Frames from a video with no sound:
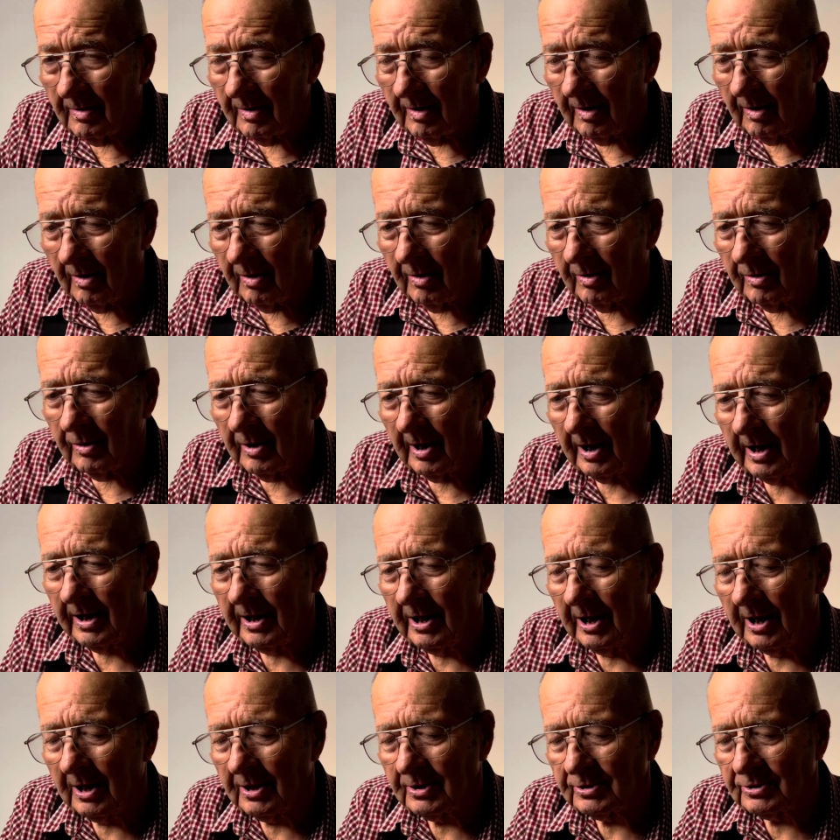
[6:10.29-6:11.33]
All I
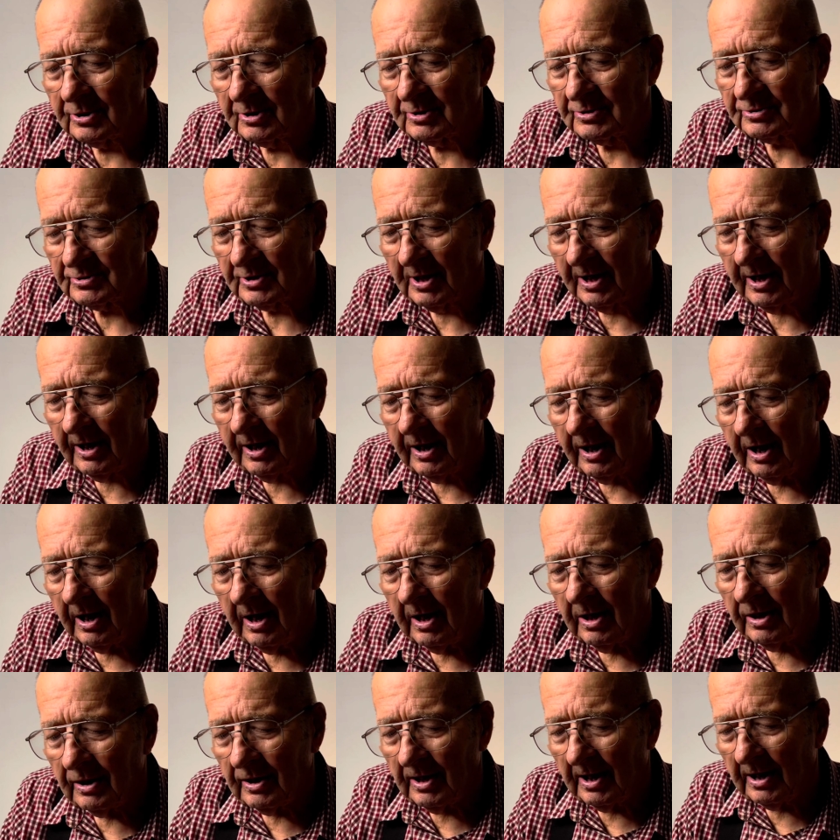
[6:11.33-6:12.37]
got to say,
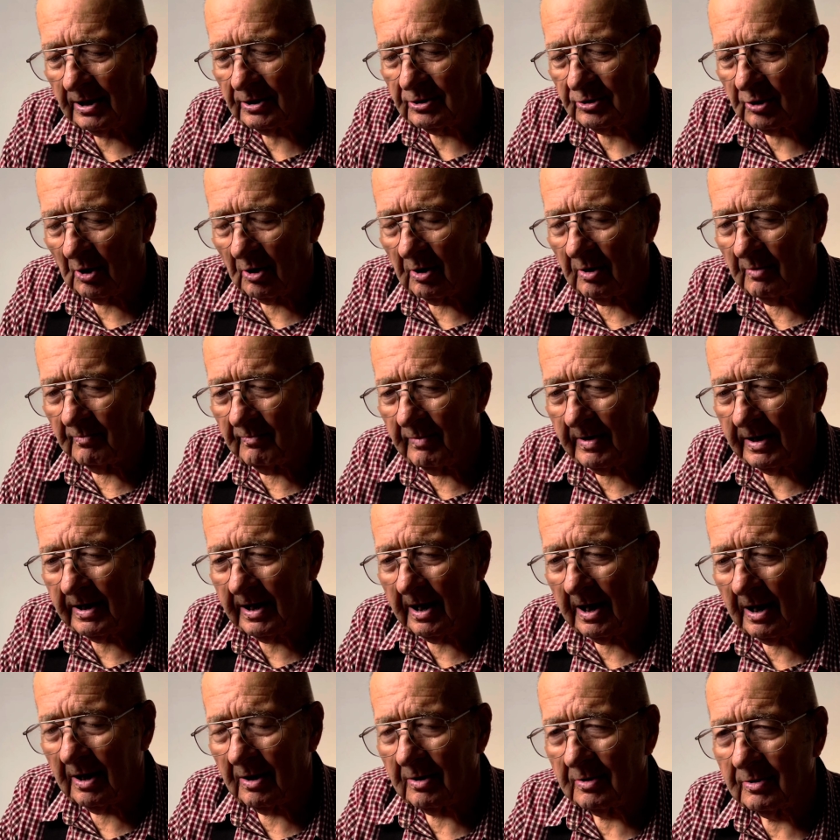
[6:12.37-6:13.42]
they taught me
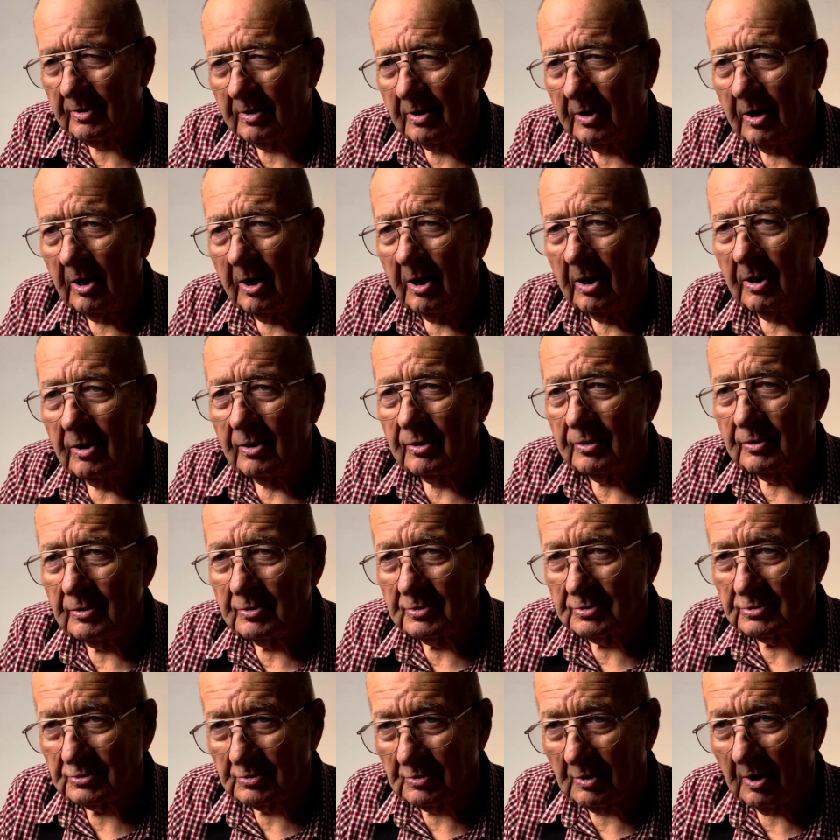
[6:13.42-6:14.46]
how to
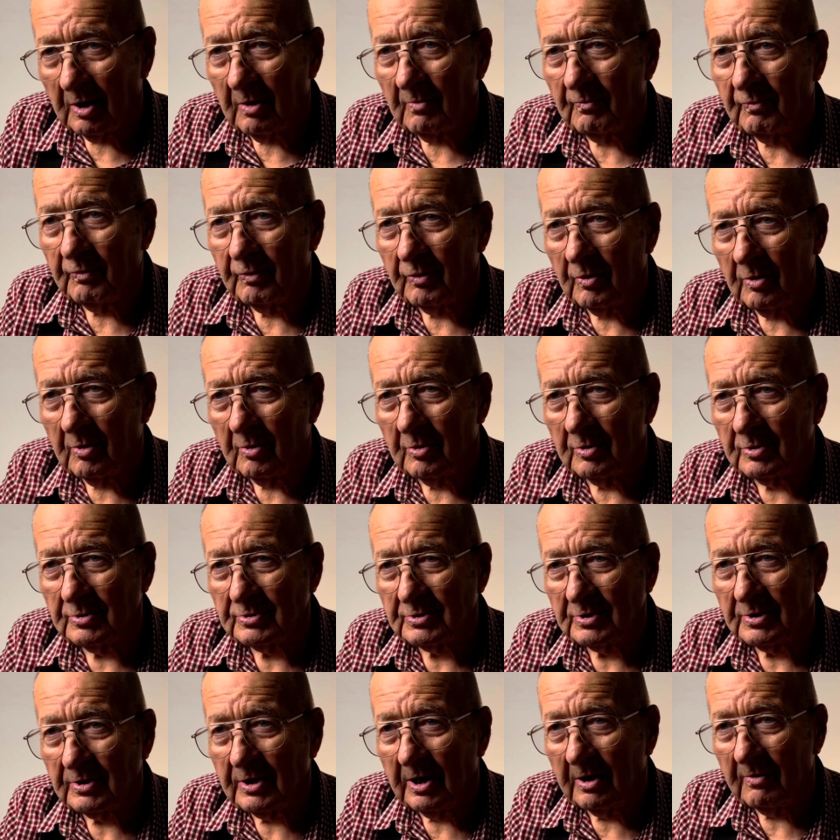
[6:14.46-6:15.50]
scrub floors
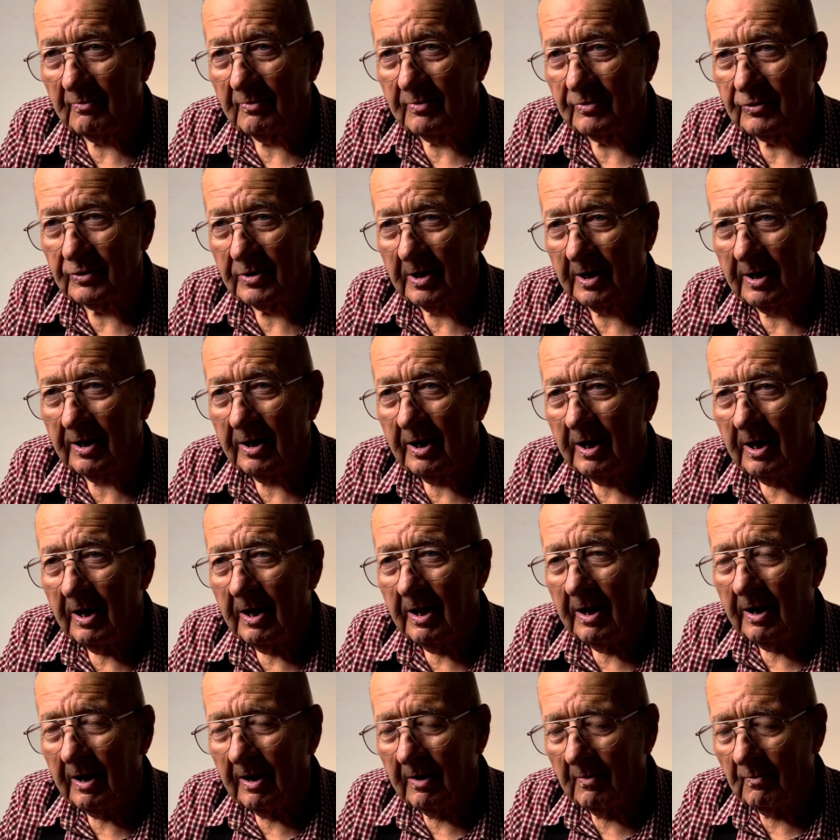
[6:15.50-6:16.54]
and everything.
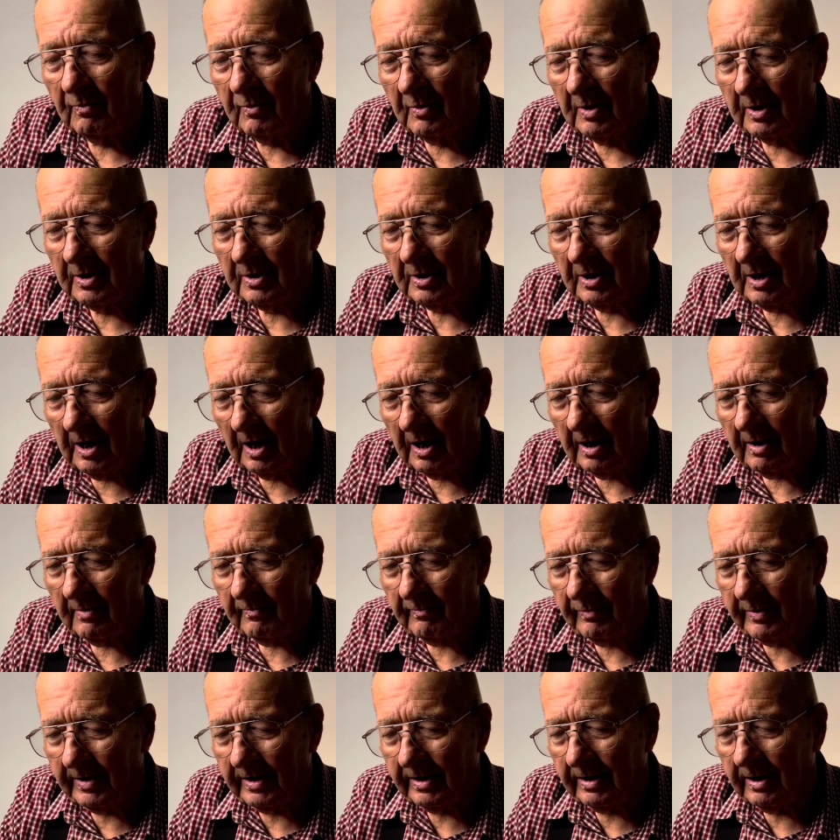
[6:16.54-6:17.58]
And what got
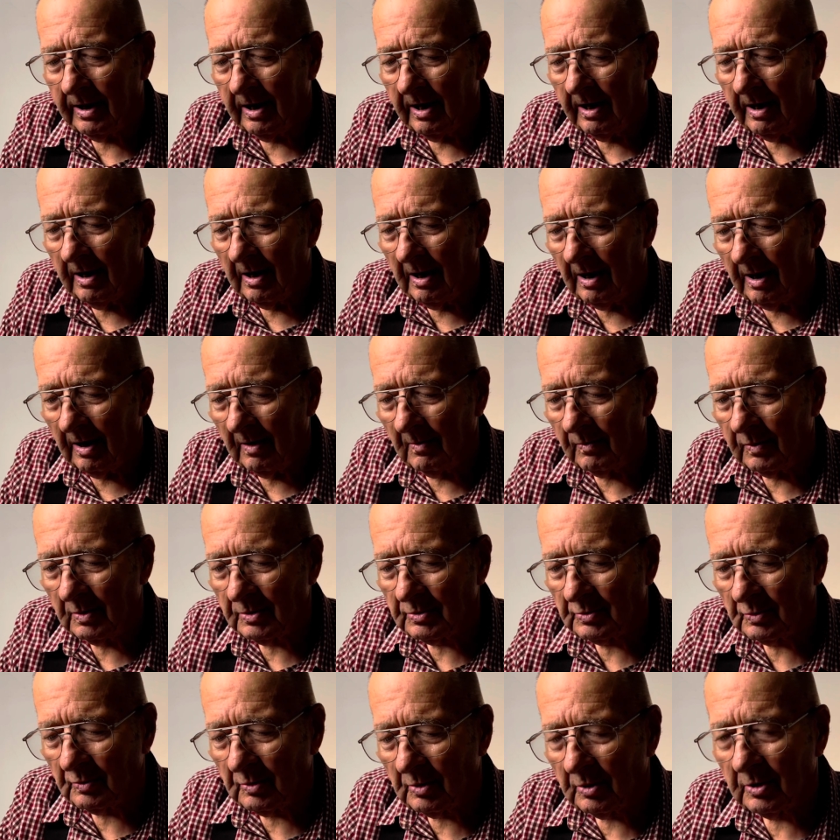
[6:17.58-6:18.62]
me, I was
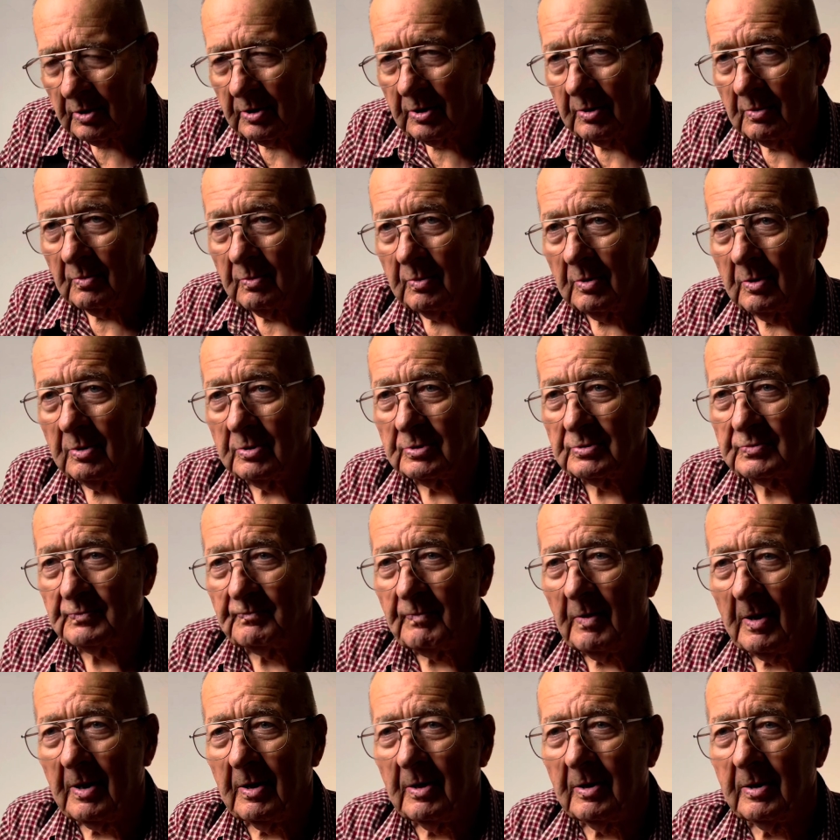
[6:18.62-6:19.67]
working at Rose
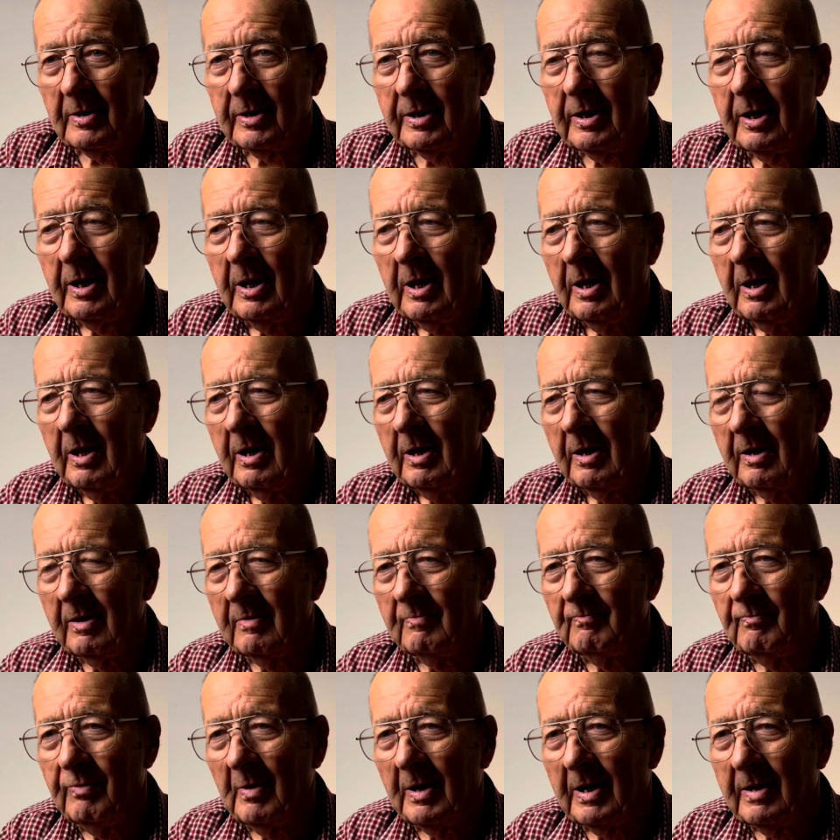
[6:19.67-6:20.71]
Poly,
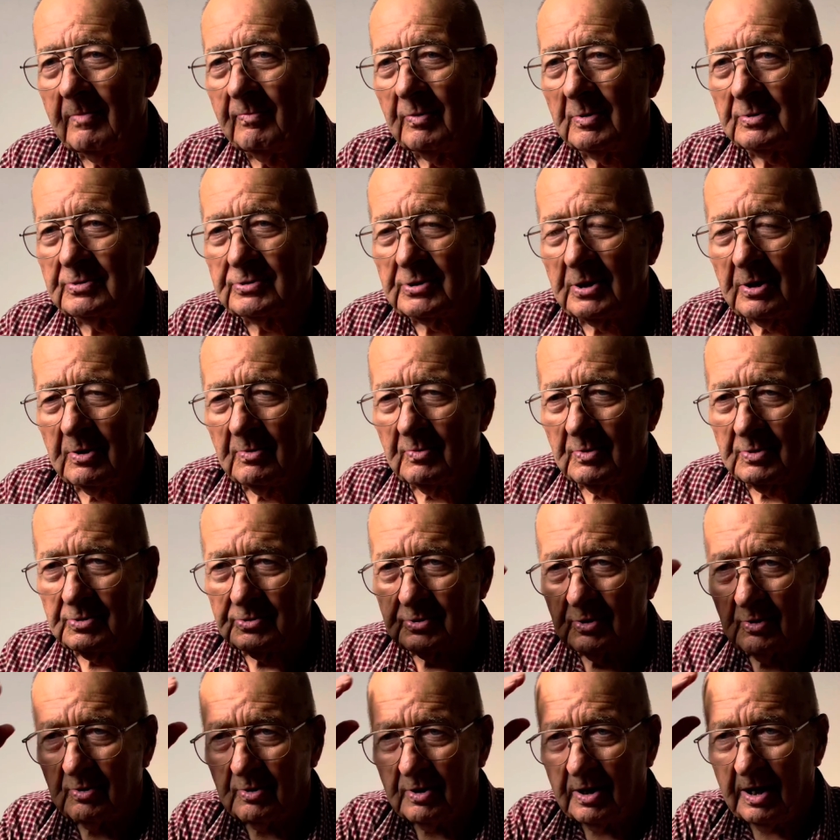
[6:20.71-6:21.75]
and Bible Center was
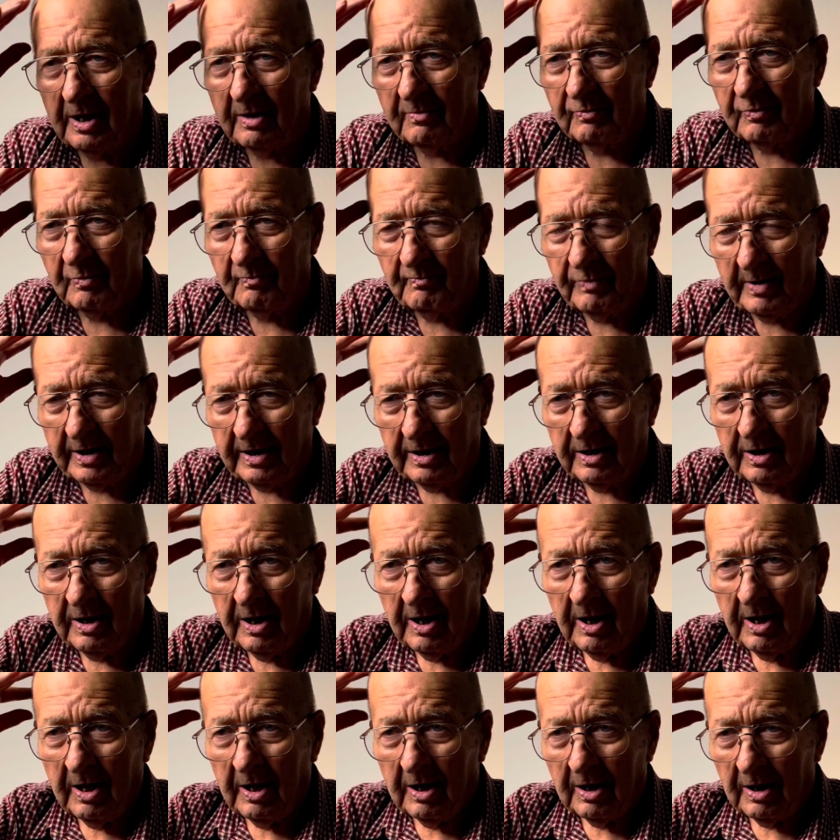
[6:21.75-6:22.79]
going to have a big
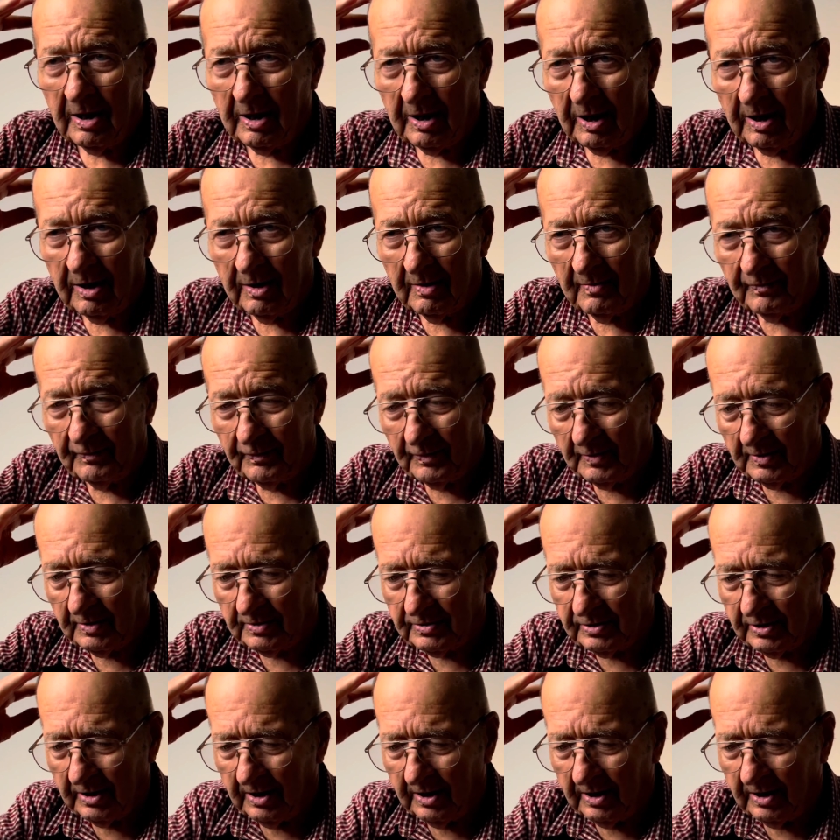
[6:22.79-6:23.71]
conference